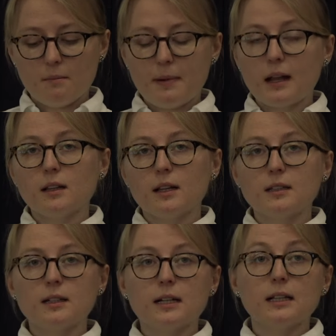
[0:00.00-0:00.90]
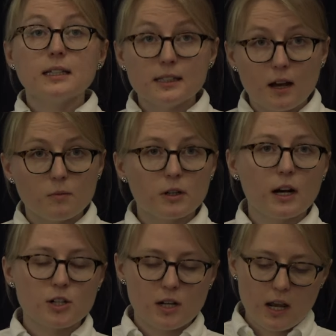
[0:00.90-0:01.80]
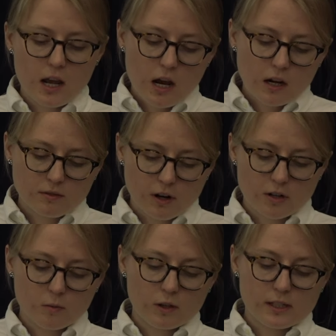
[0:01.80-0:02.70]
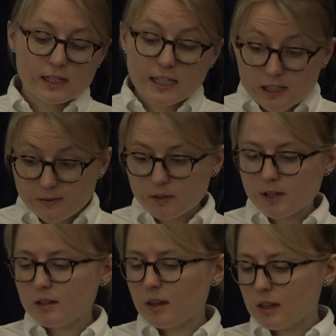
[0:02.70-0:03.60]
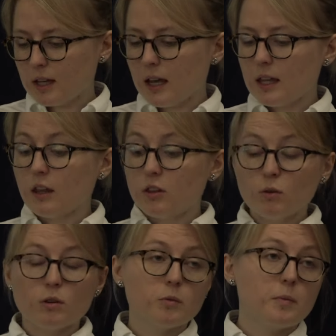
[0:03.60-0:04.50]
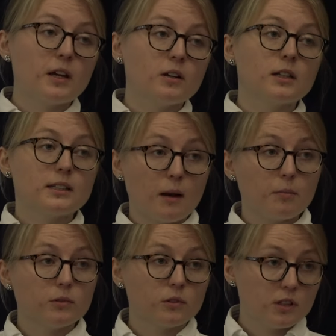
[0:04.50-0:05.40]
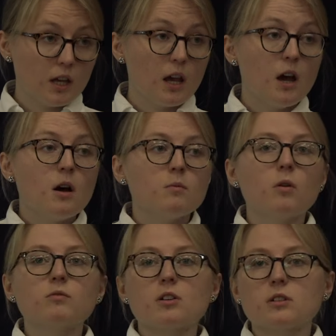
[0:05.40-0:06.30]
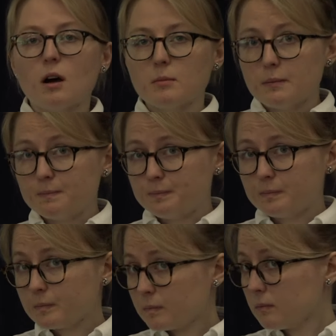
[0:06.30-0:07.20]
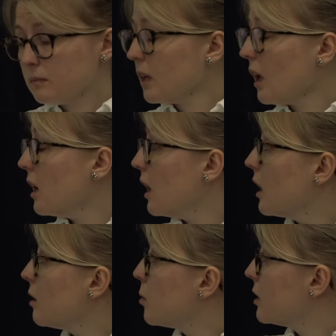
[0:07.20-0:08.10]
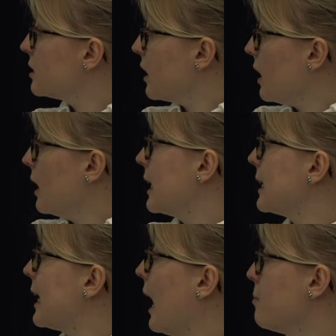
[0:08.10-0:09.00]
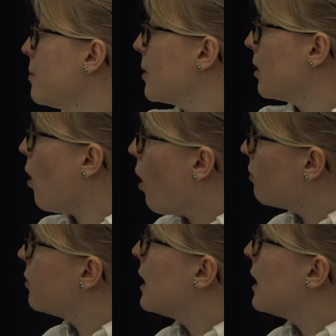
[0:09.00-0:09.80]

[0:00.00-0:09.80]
battle in Galicia, where actually Russia was successful. Since I think, and I thought it would be a good example to see what Russian army was capable of.